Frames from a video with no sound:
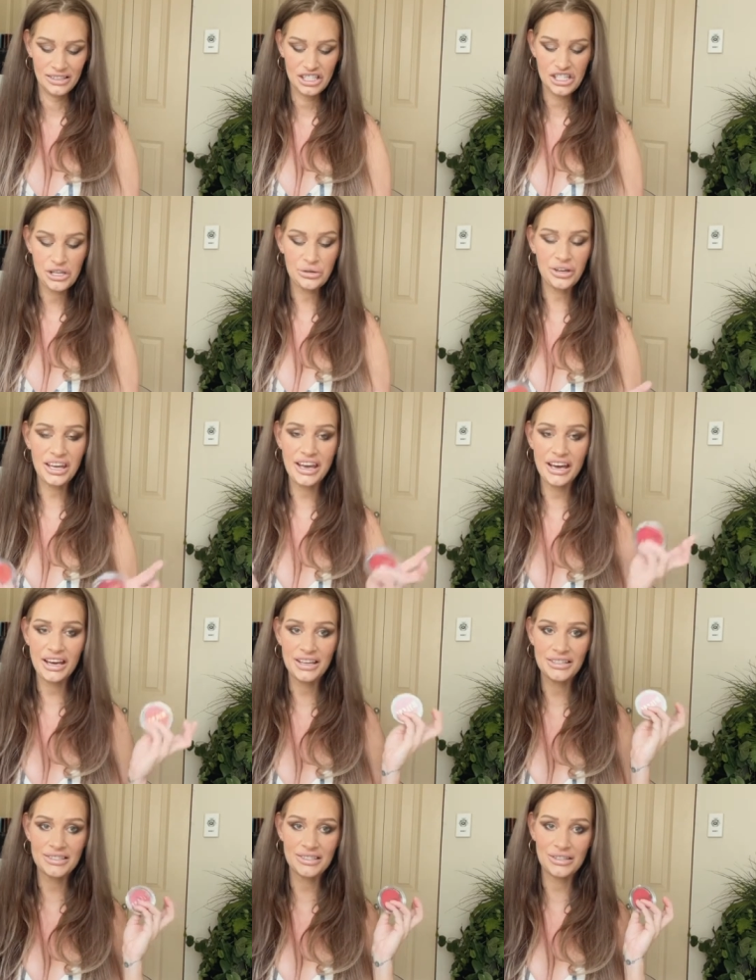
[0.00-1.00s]
you
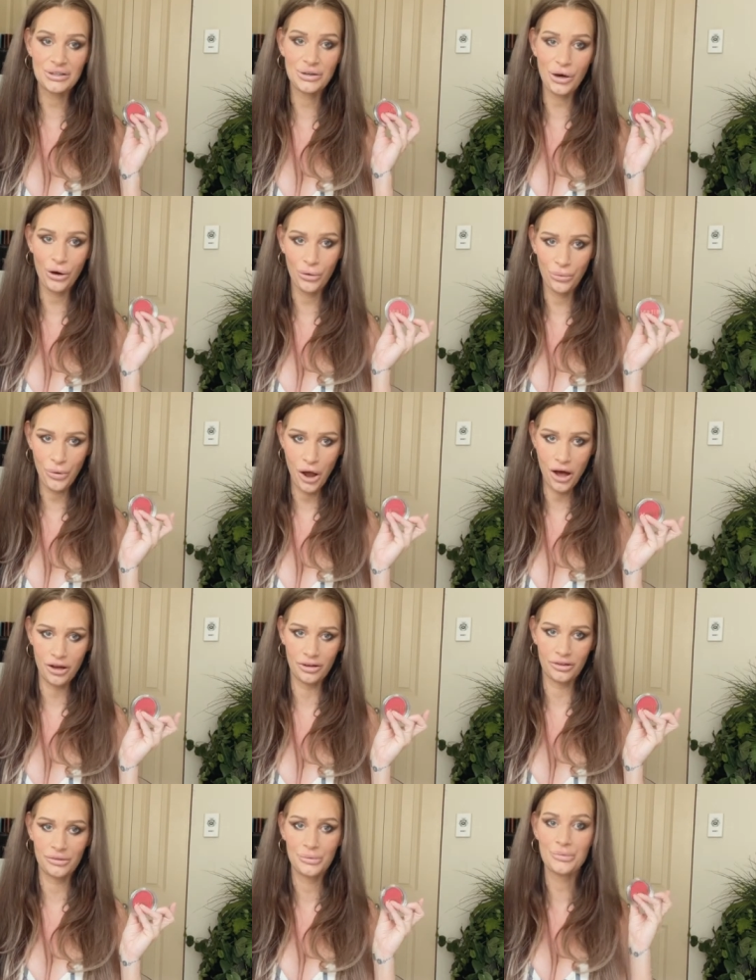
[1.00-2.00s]
can't go
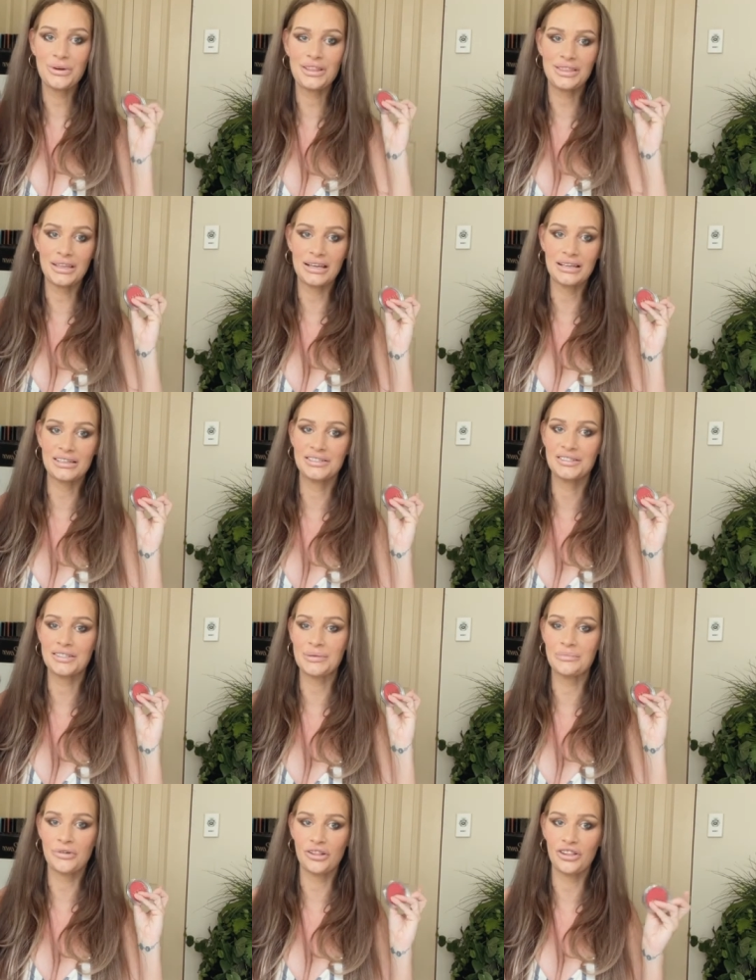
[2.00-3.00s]
wrong with these
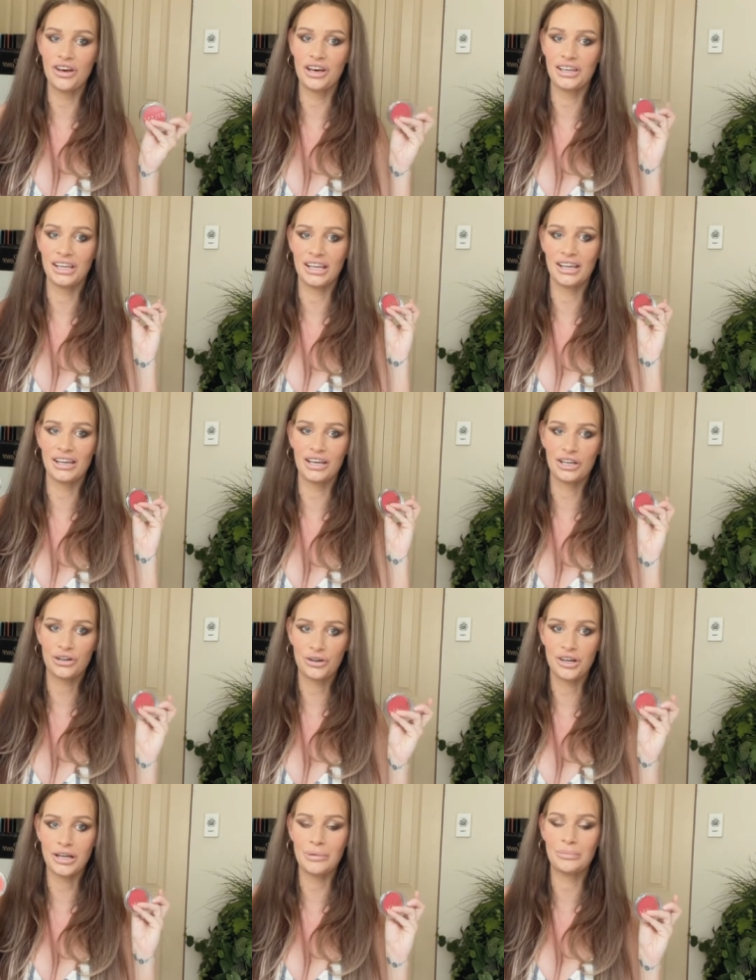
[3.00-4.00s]
Milani
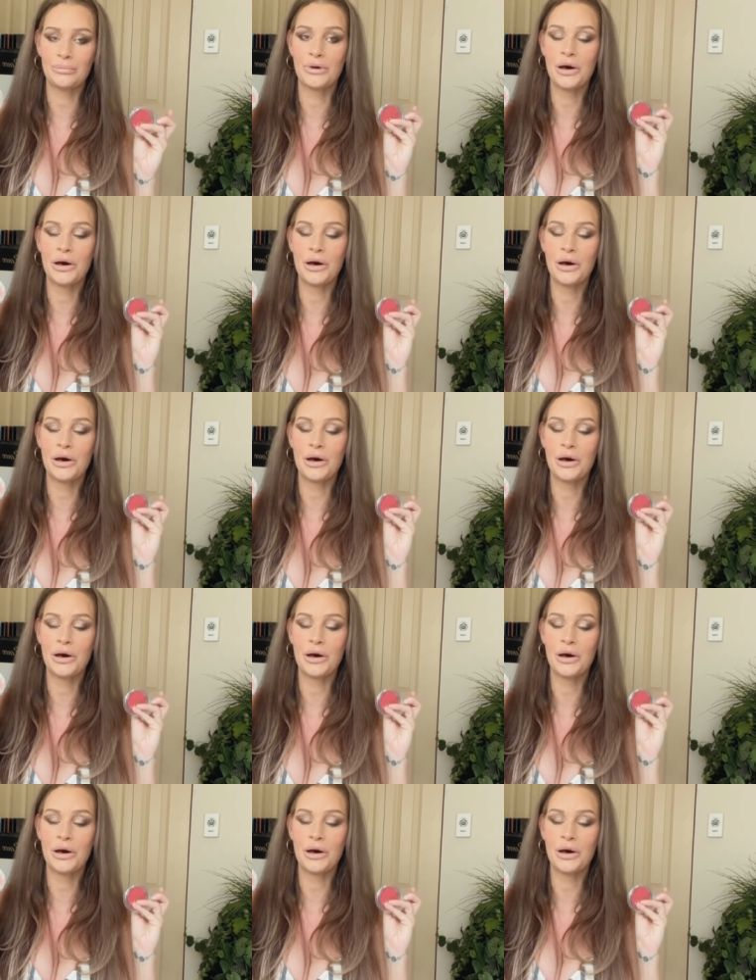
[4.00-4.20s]
cream